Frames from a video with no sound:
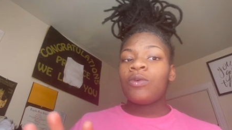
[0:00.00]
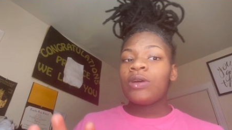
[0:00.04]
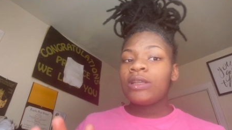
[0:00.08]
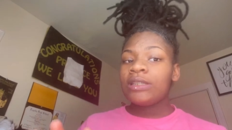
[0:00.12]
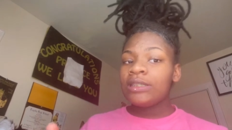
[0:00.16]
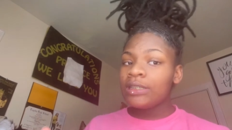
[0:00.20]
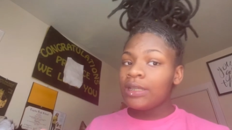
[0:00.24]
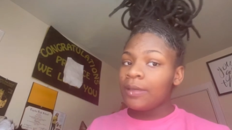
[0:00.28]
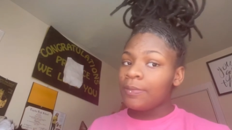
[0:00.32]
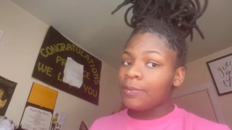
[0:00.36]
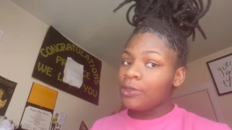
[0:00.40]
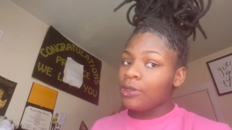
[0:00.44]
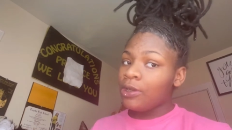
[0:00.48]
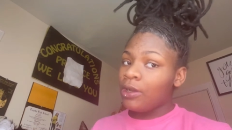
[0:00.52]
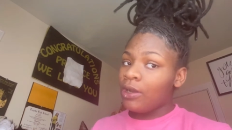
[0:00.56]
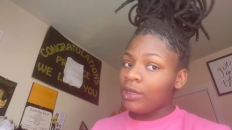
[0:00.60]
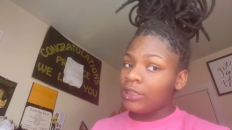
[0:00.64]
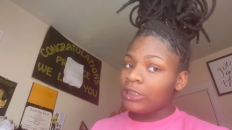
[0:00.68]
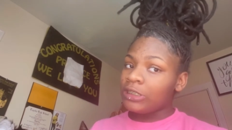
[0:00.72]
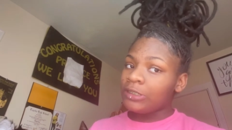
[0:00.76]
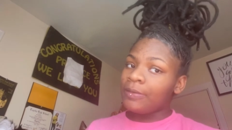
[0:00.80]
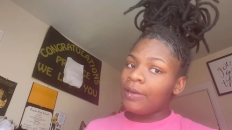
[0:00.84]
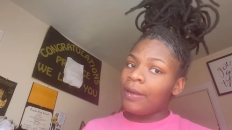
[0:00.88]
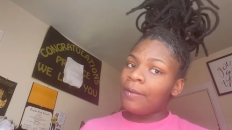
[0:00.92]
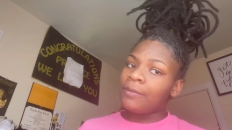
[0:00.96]
What's up y'all,
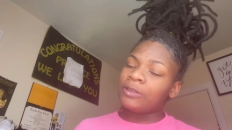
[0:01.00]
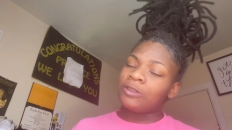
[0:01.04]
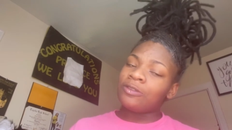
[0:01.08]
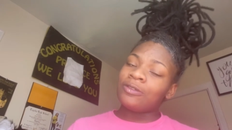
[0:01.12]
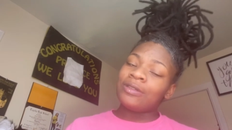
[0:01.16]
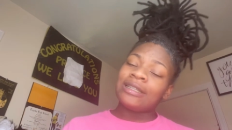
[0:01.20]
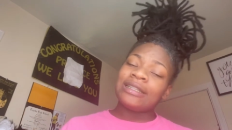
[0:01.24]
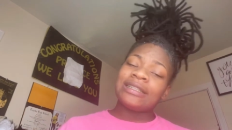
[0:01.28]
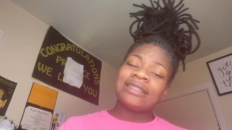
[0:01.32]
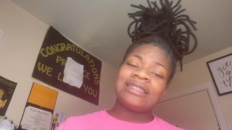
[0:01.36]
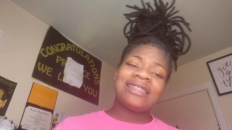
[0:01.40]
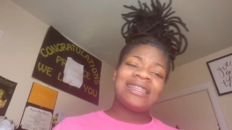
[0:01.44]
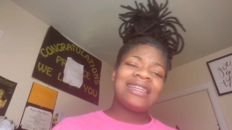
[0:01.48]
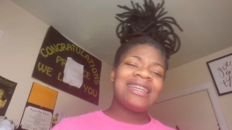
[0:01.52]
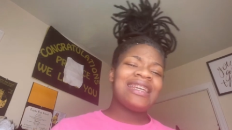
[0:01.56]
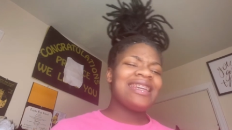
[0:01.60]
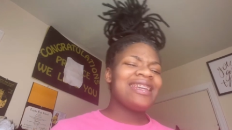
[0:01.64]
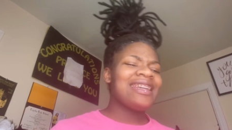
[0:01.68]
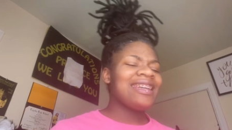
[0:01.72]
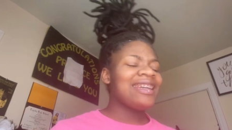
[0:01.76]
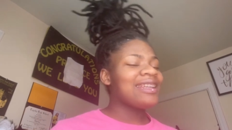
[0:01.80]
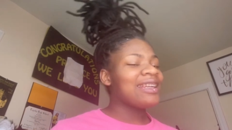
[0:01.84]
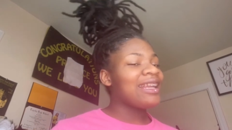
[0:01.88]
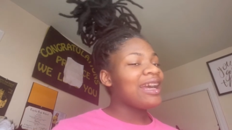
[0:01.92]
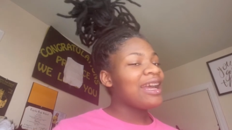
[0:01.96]
it's Promise with a
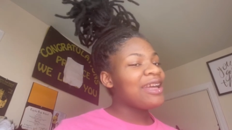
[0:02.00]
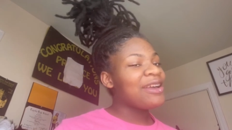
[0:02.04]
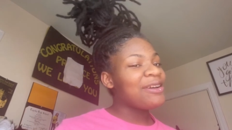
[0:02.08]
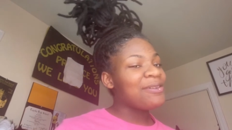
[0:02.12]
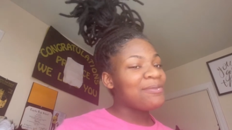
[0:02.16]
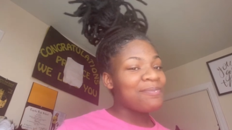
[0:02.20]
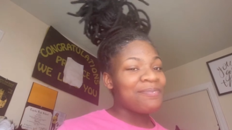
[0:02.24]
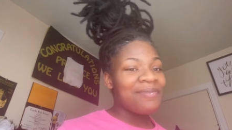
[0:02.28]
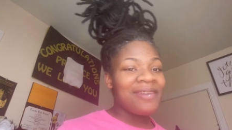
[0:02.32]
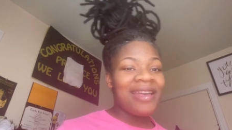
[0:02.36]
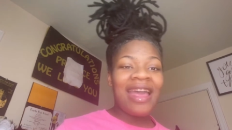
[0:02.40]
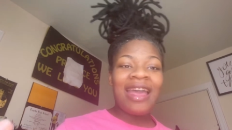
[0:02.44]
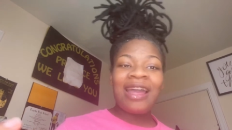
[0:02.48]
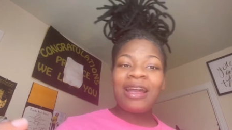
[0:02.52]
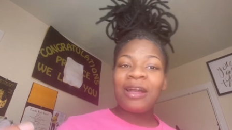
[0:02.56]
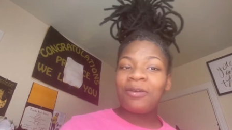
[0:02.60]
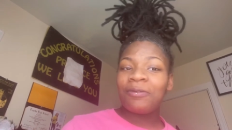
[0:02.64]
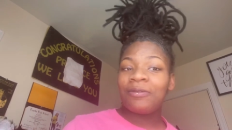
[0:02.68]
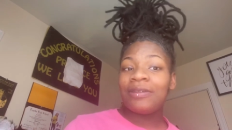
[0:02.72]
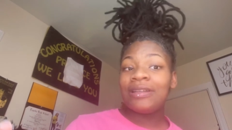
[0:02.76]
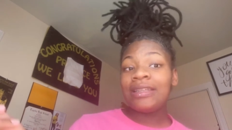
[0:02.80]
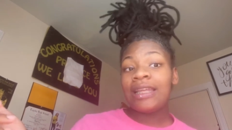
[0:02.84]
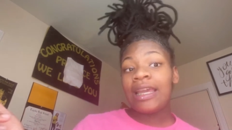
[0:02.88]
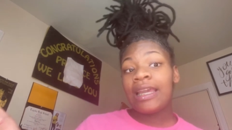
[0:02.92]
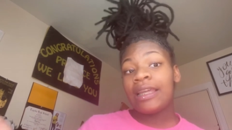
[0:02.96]
C and I am back
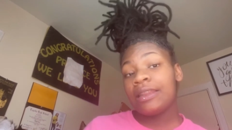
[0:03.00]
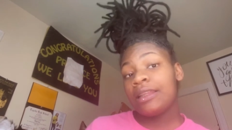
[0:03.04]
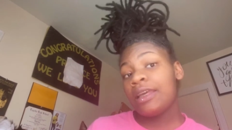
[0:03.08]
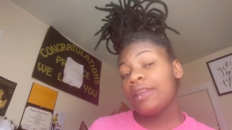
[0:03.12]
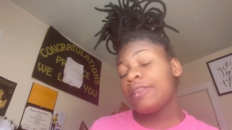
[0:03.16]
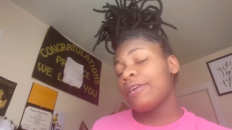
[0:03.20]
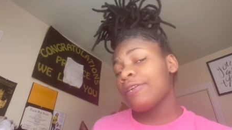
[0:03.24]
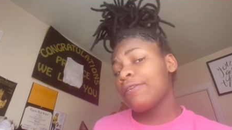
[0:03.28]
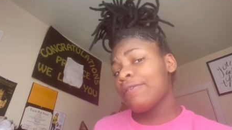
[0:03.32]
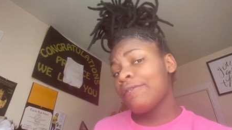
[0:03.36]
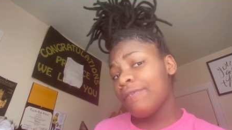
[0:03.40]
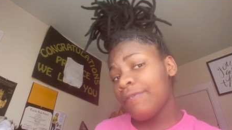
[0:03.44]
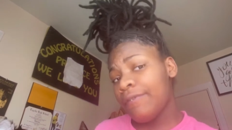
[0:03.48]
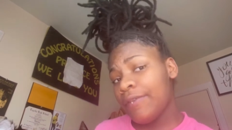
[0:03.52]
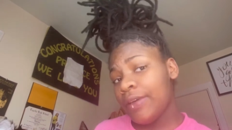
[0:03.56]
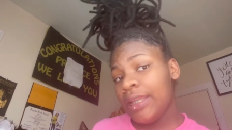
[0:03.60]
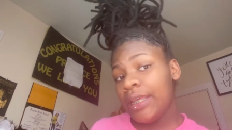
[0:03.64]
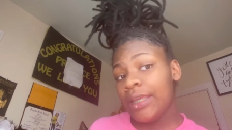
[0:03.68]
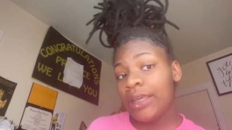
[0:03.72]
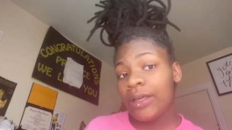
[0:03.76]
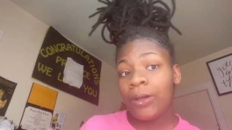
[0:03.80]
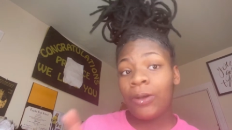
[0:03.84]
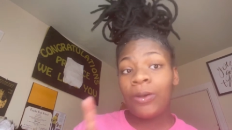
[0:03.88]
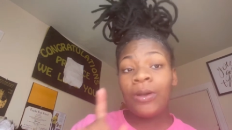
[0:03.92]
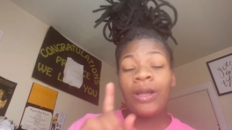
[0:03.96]
with another
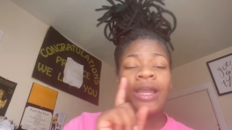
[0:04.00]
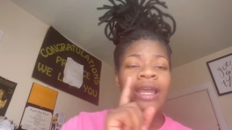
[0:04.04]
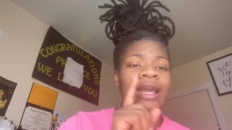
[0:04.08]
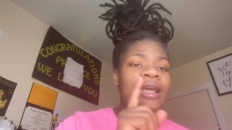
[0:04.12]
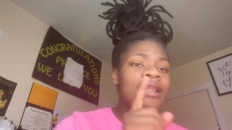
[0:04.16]
video.